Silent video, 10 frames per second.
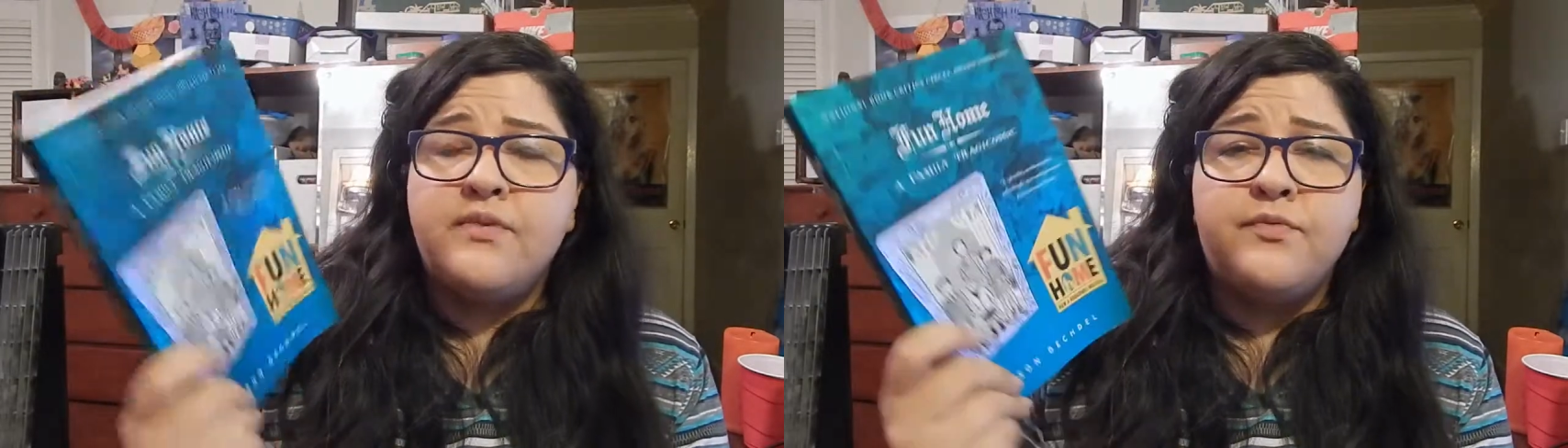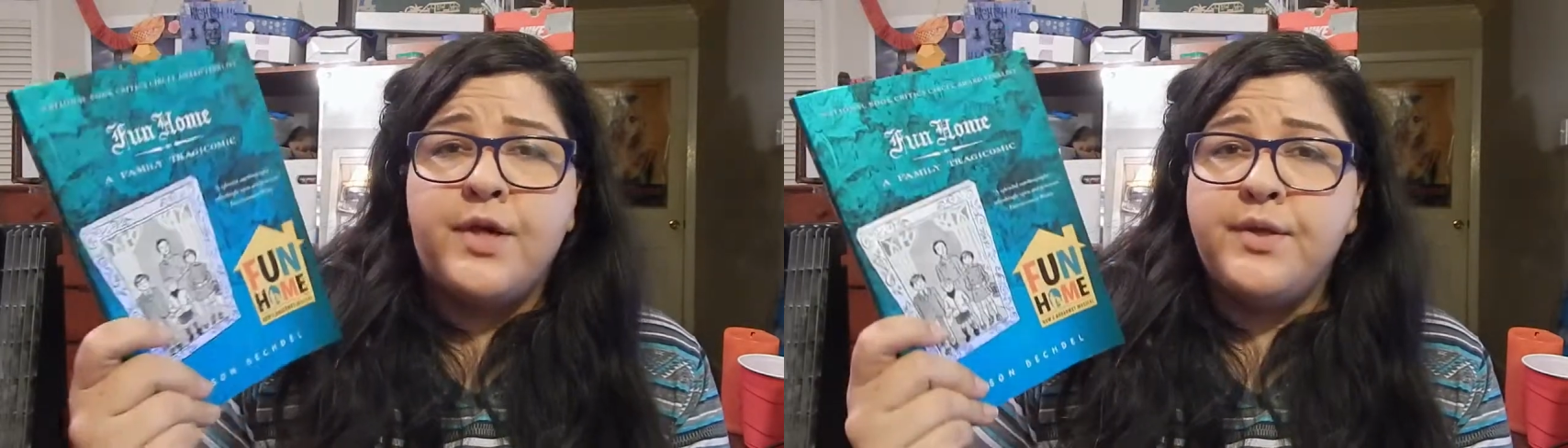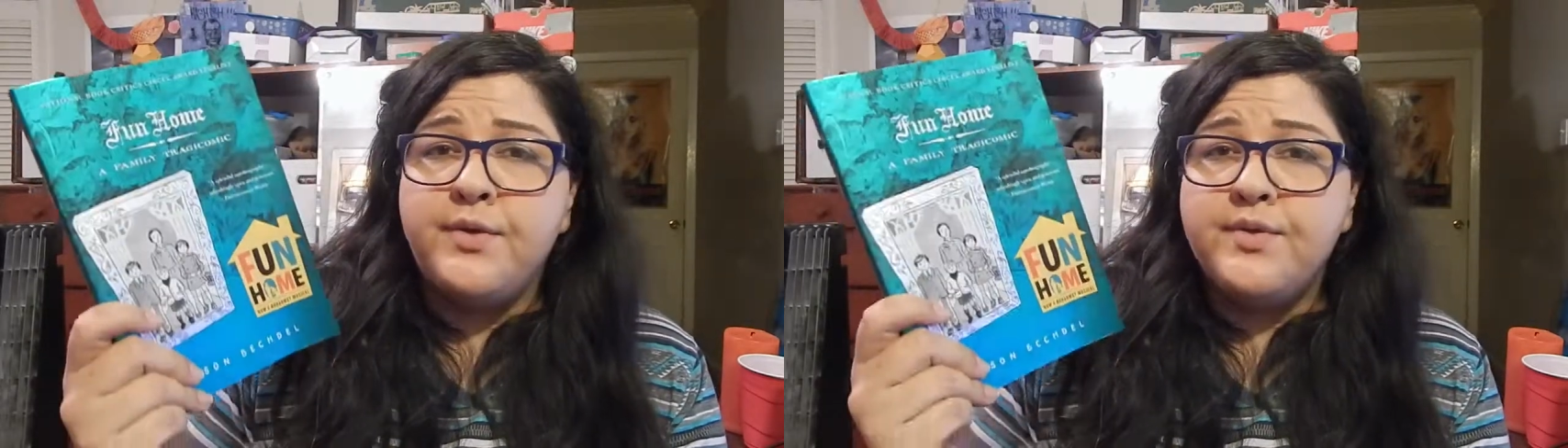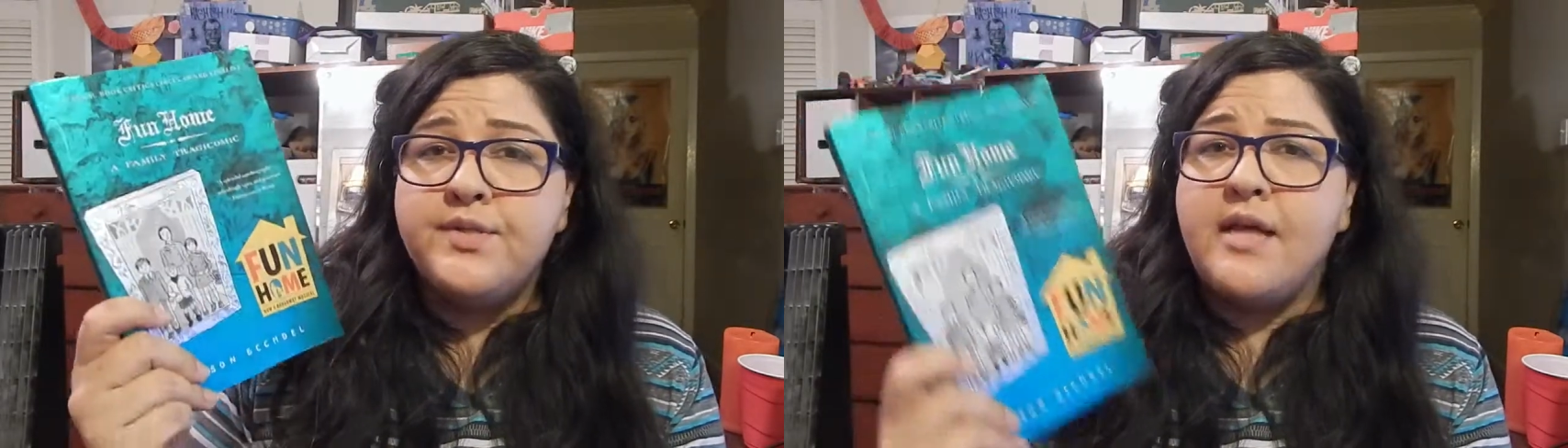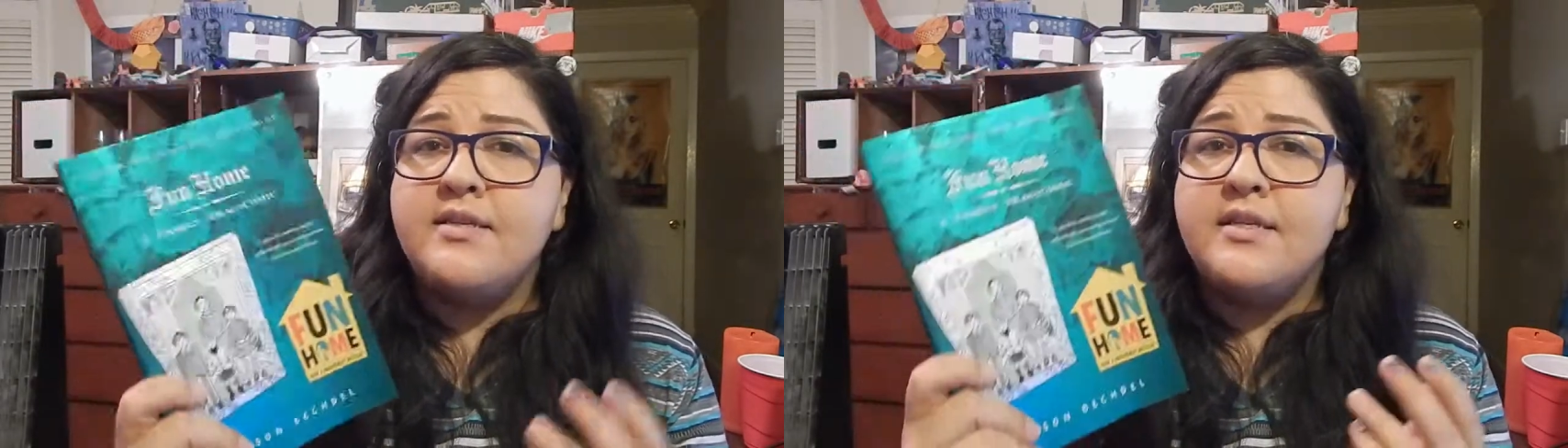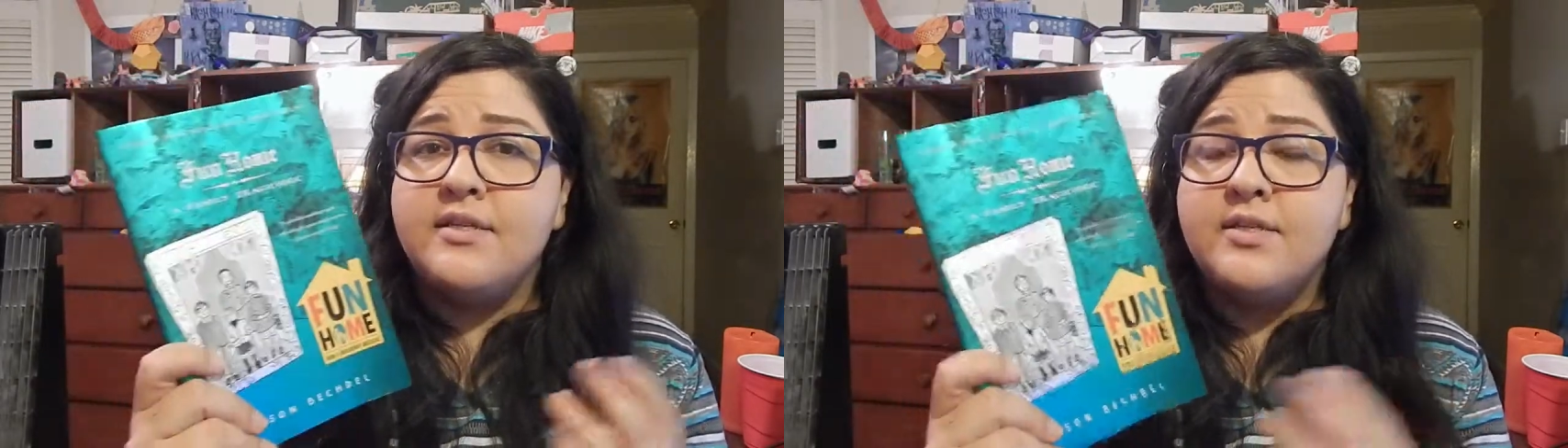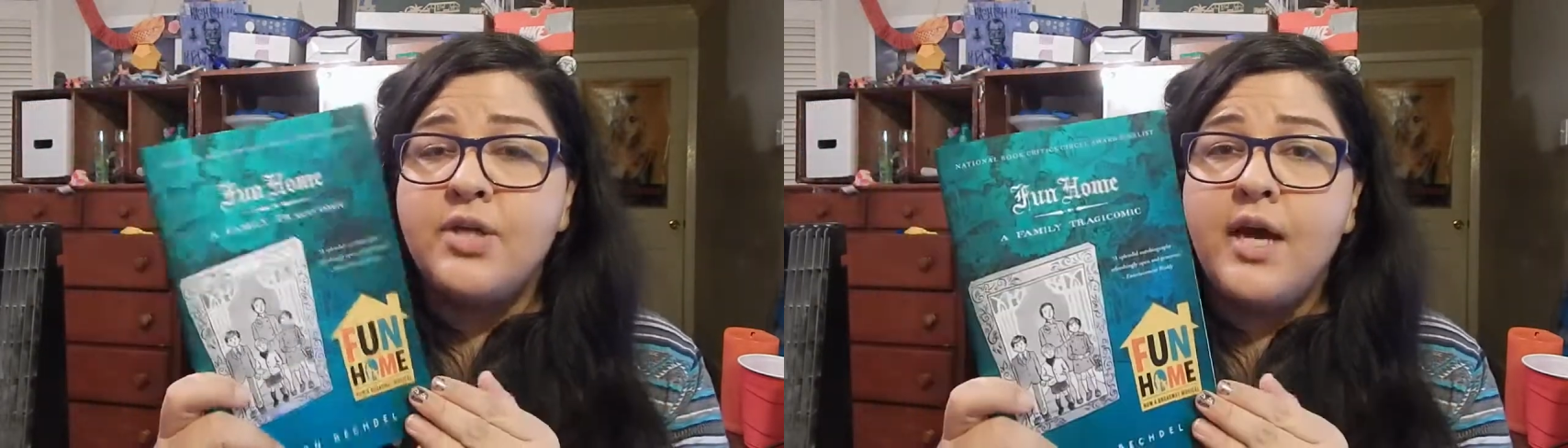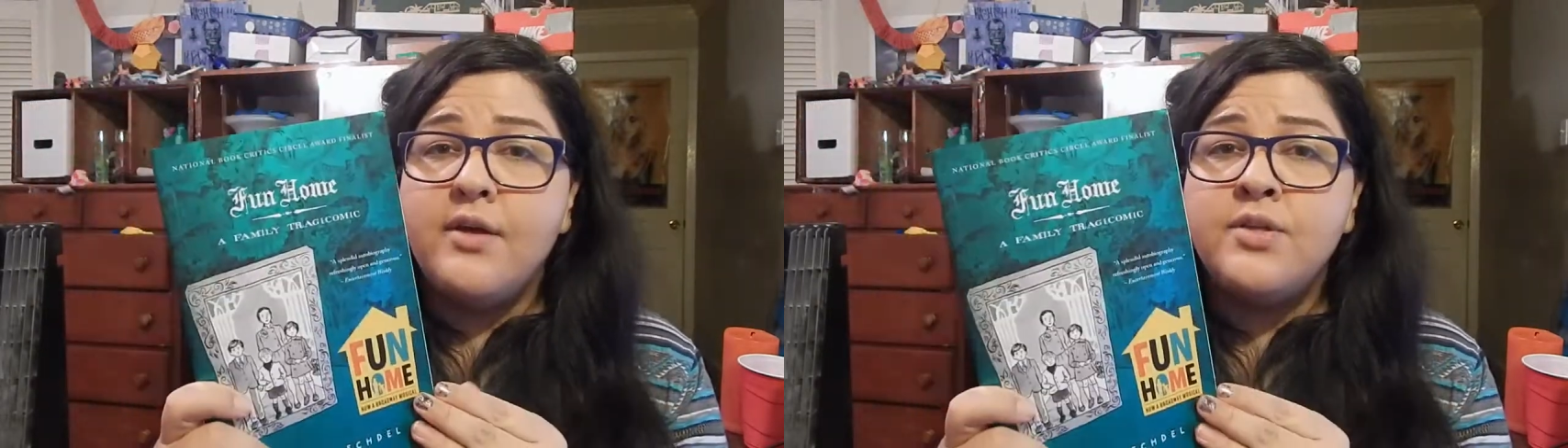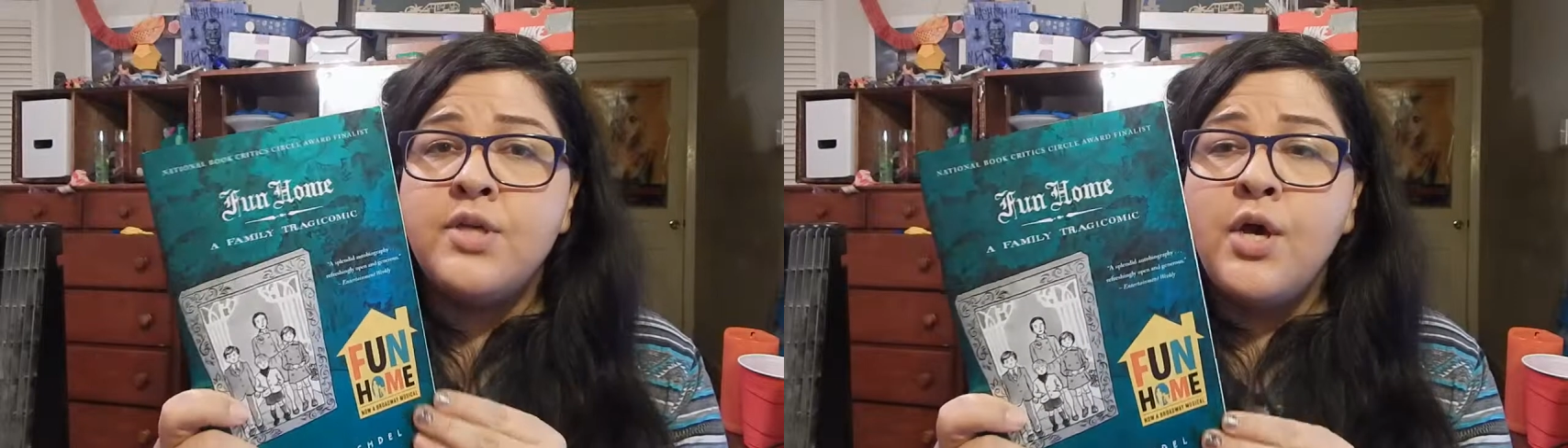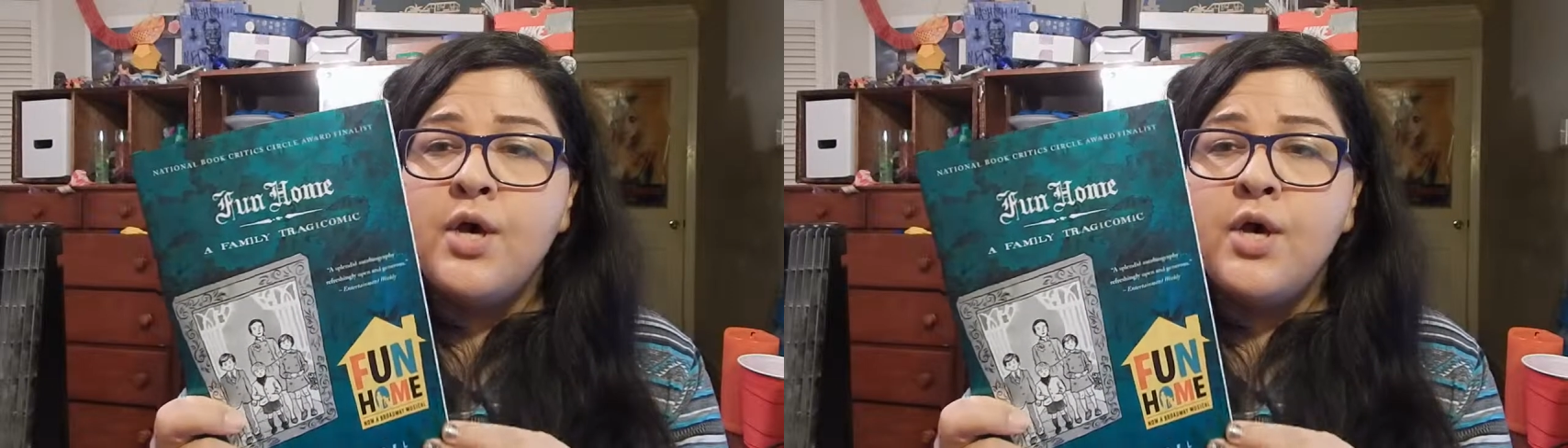follows Alison as a child